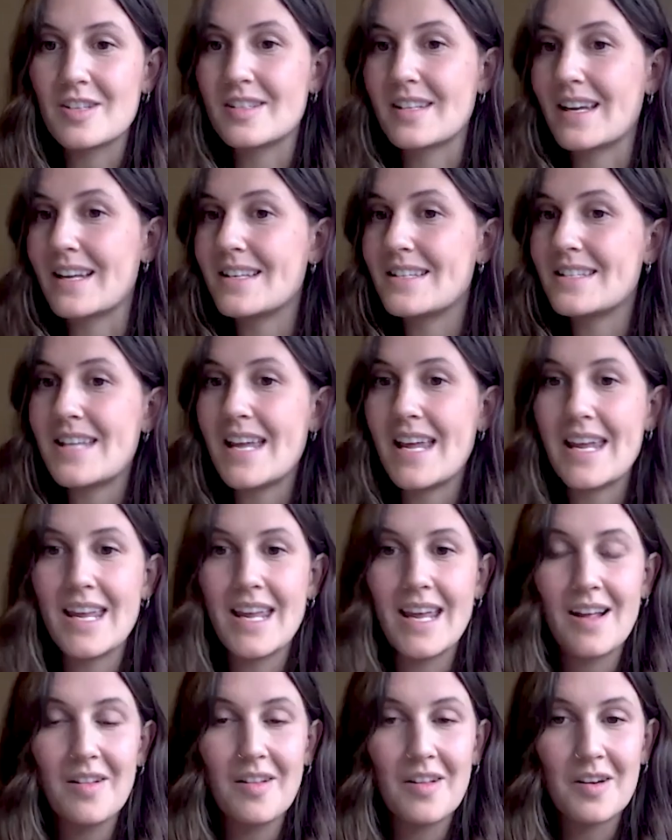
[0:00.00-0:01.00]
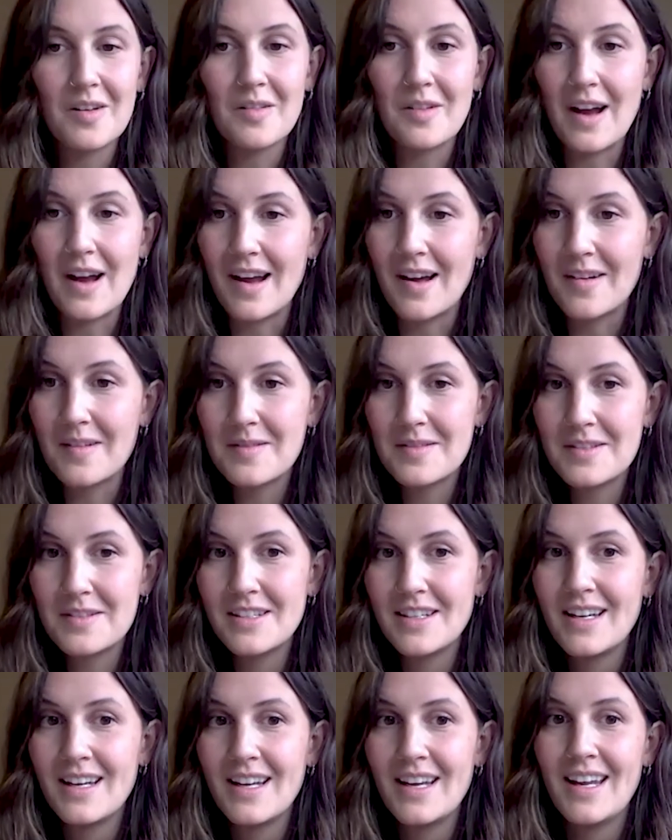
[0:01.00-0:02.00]
and just like taking a look
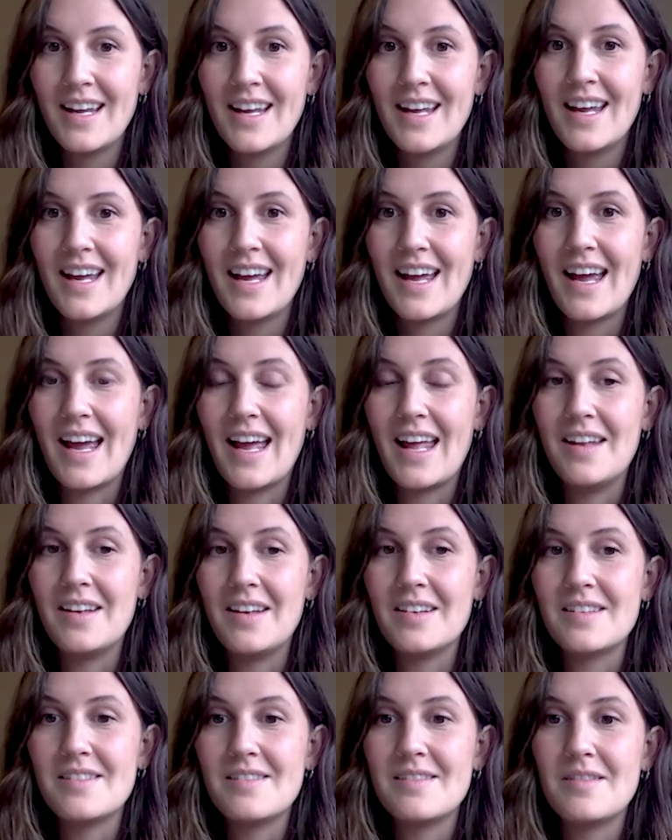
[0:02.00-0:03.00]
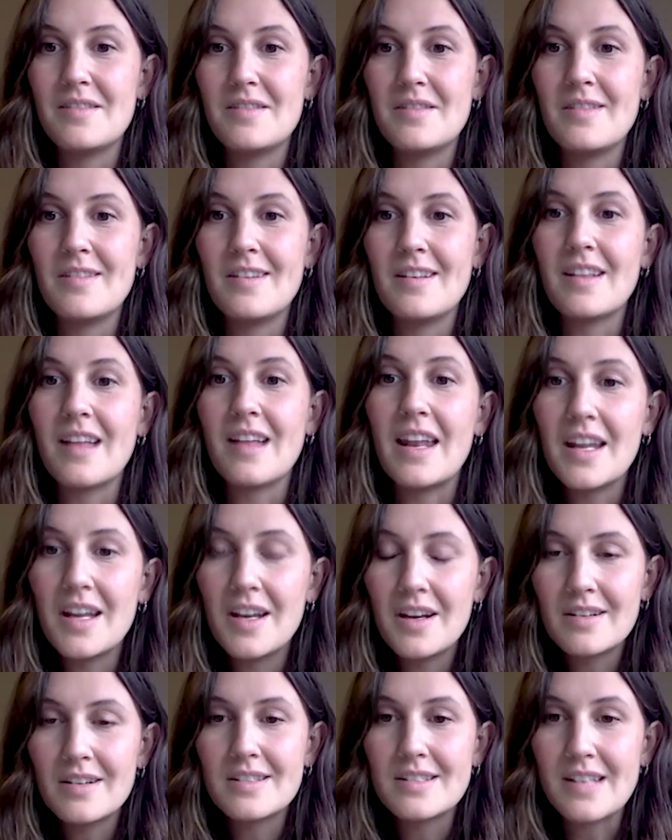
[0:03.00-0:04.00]
around and
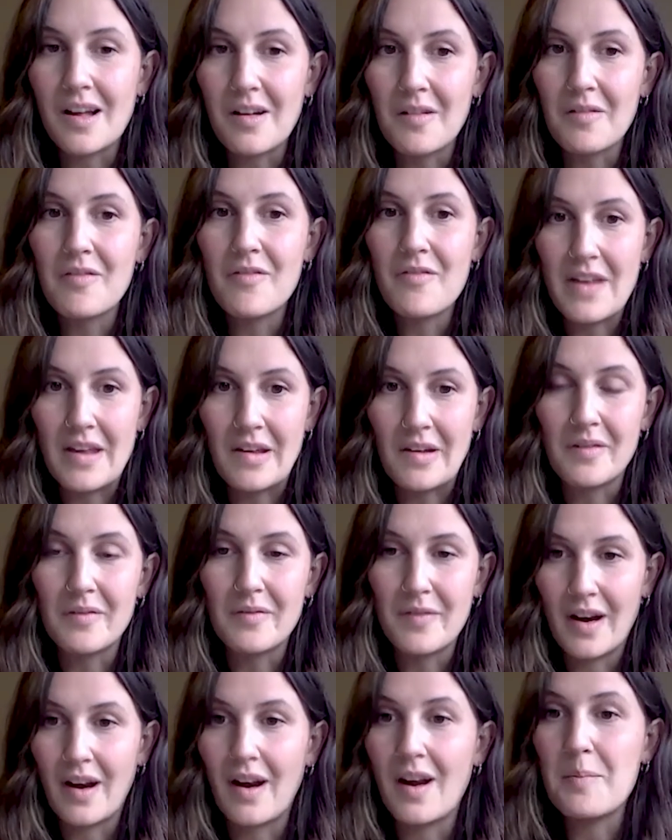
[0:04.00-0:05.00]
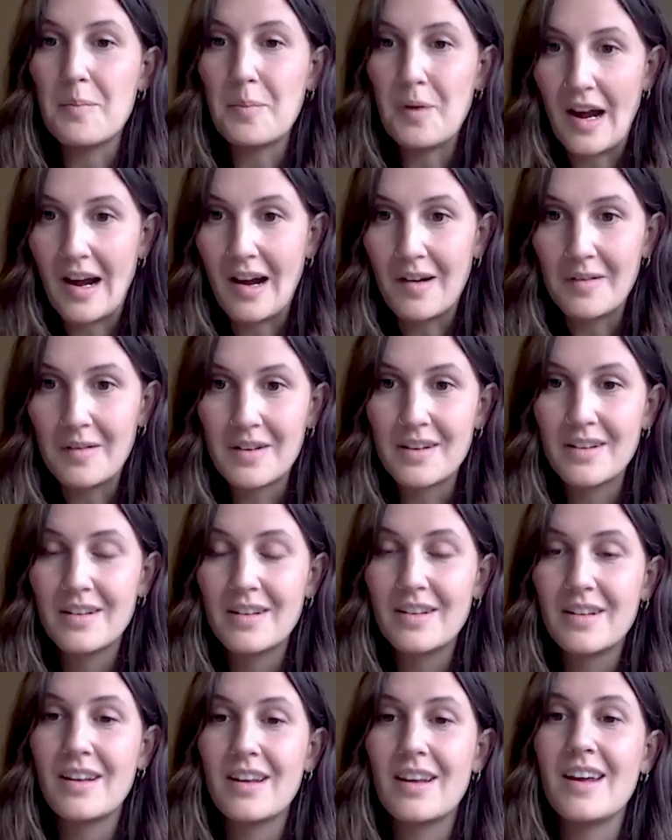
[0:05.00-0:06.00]
letting yourself feel very proud
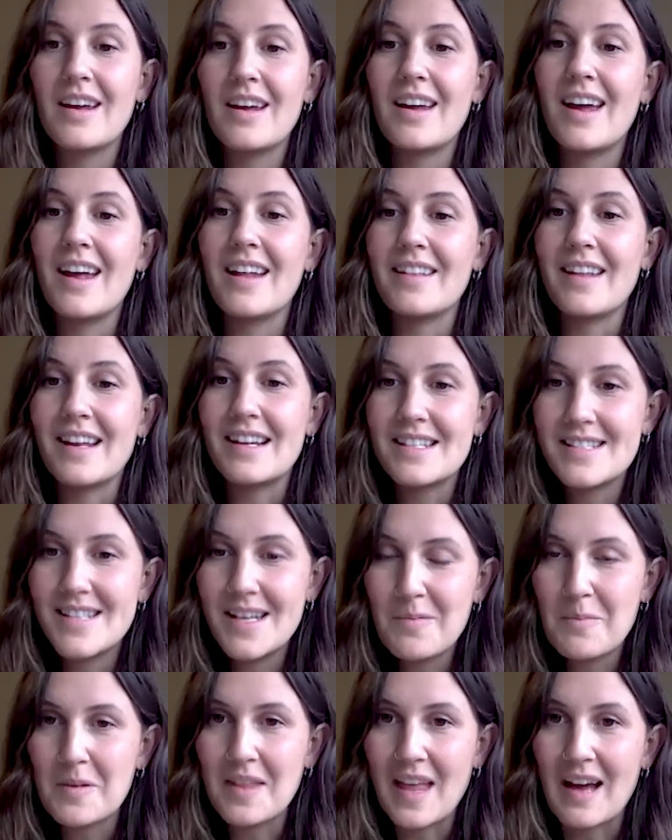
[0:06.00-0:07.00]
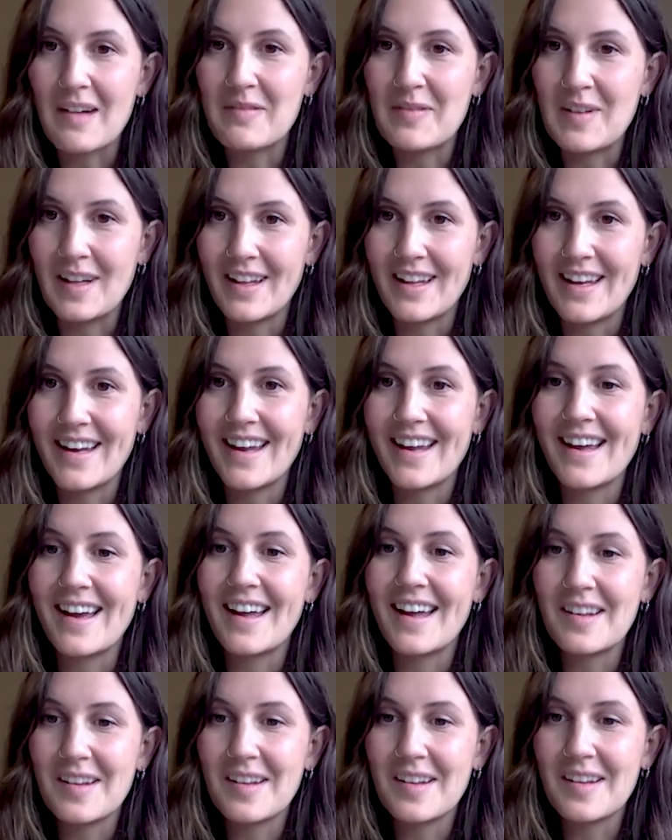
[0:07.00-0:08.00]
and like sit with that feeling
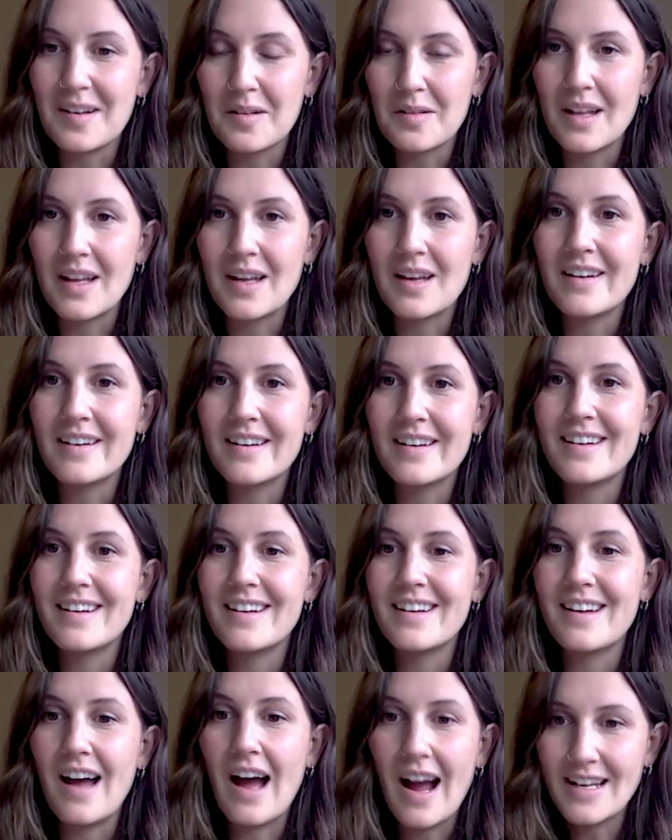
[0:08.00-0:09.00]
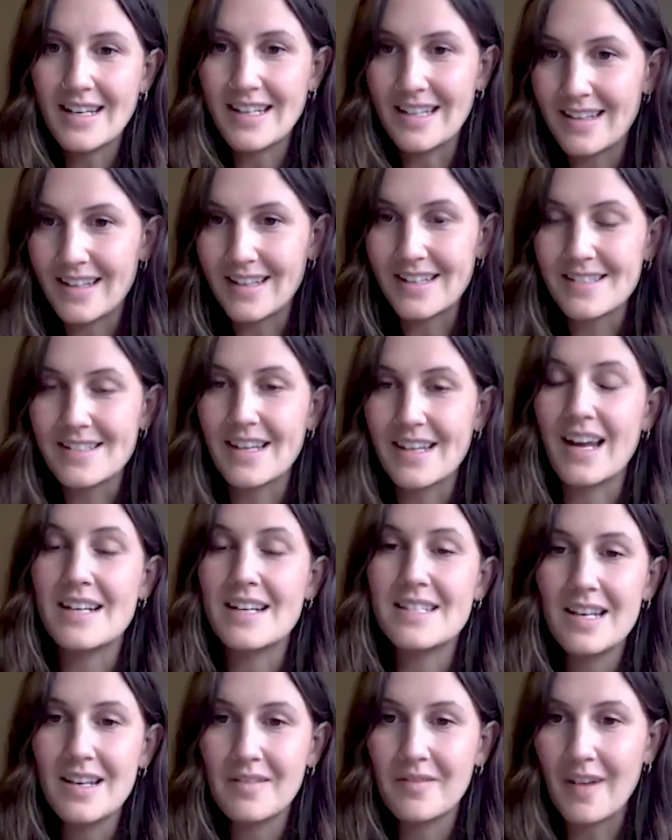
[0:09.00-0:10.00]
and kind of go like I did this, like
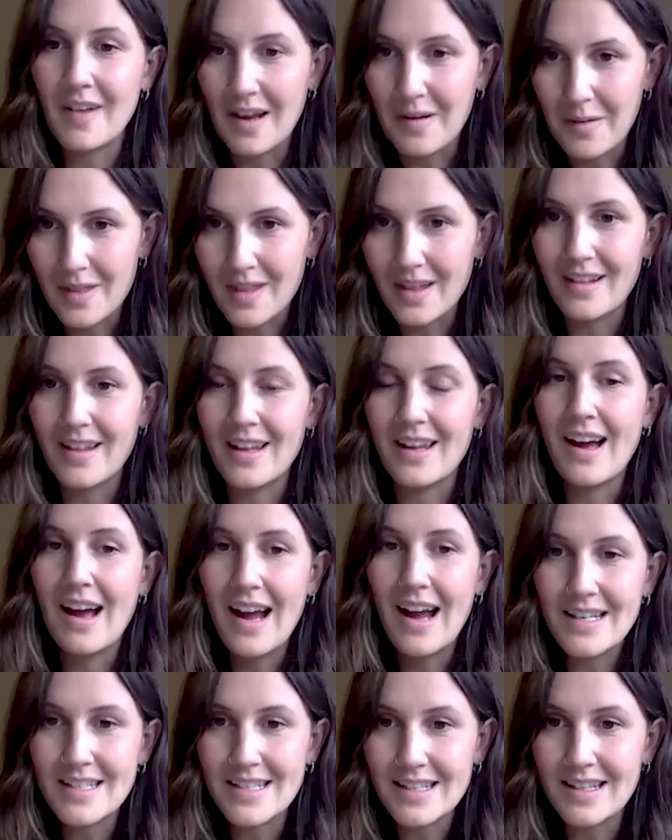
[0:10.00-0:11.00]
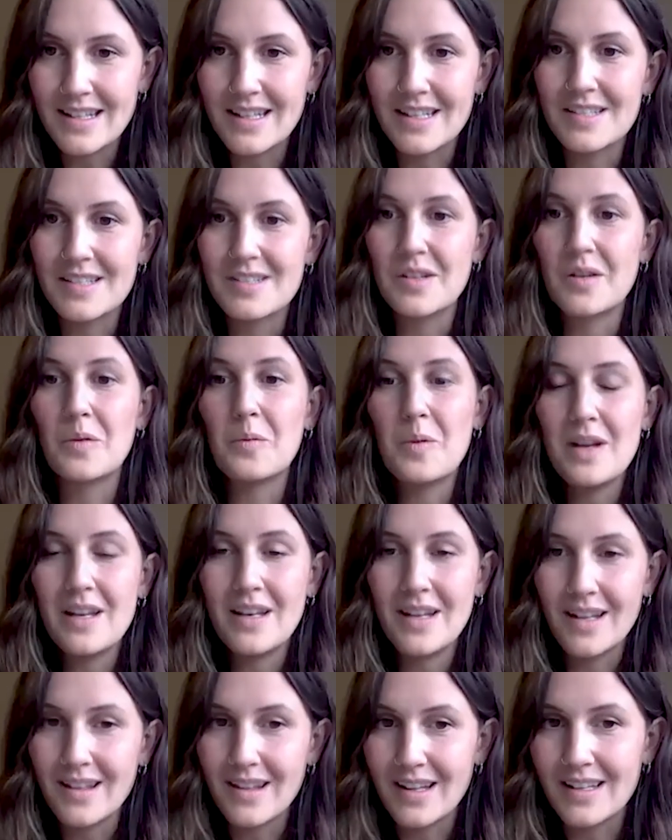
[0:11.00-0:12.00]
identify with it, like I did this, or
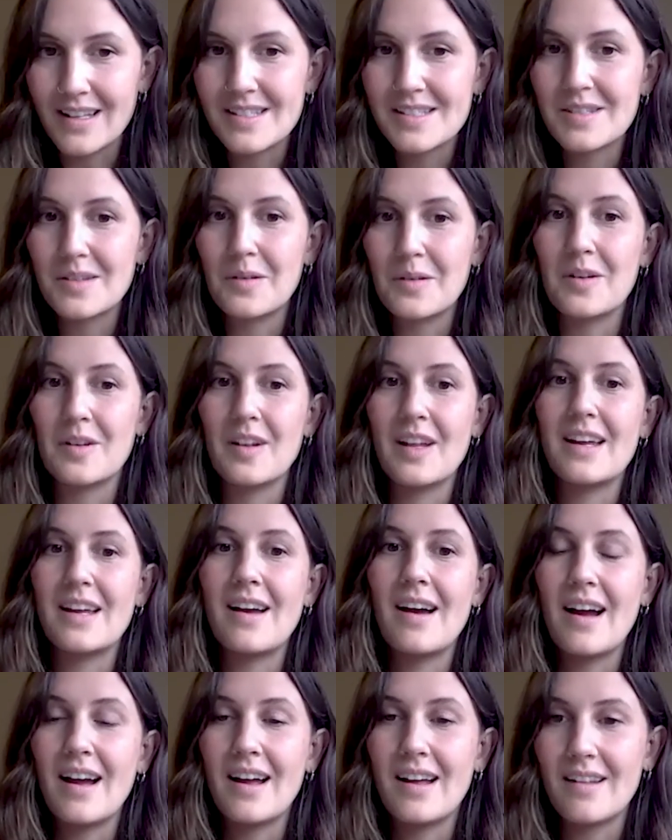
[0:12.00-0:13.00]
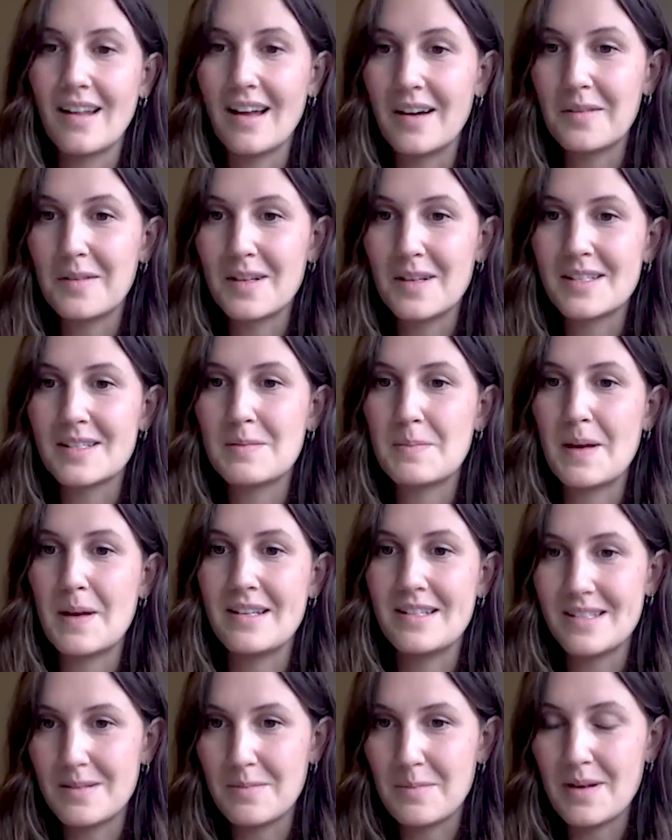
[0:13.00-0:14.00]
we did this, or like I allowed this
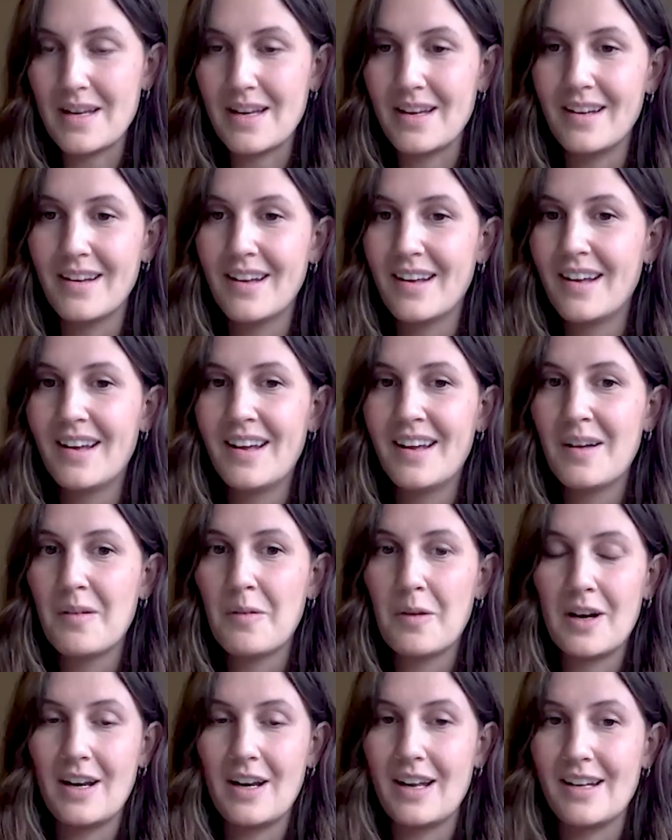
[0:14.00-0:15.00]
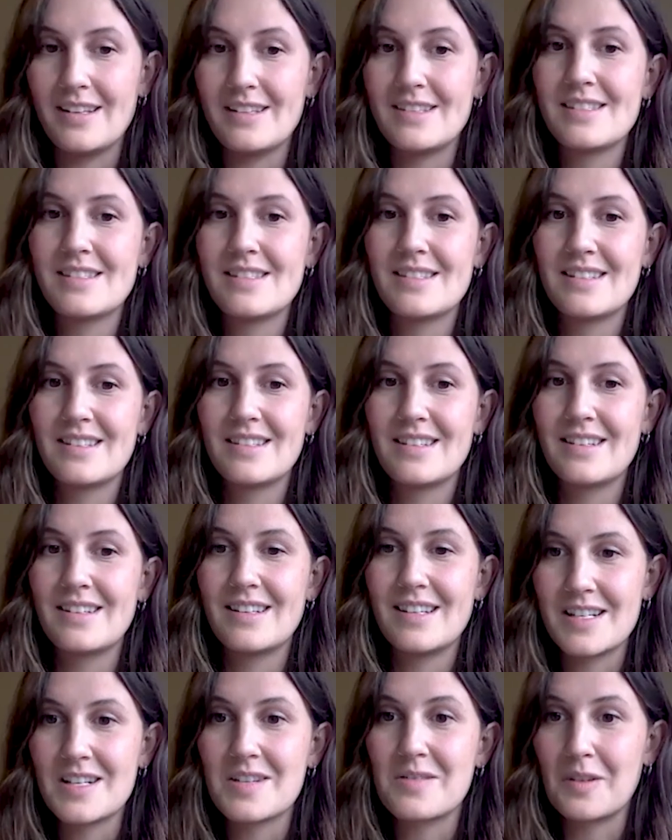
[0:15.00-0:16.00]
space to be what it is.
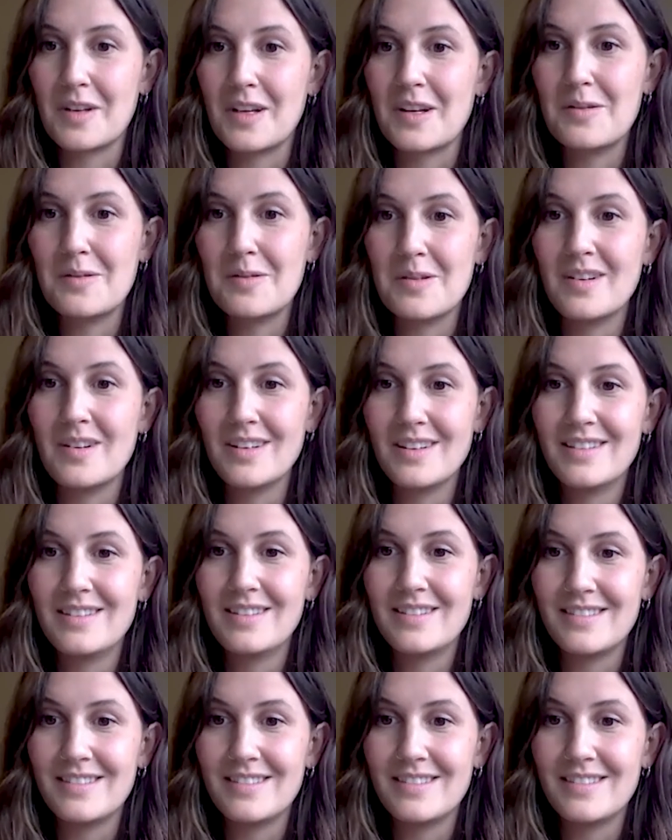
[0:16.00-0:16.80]
This is really cool.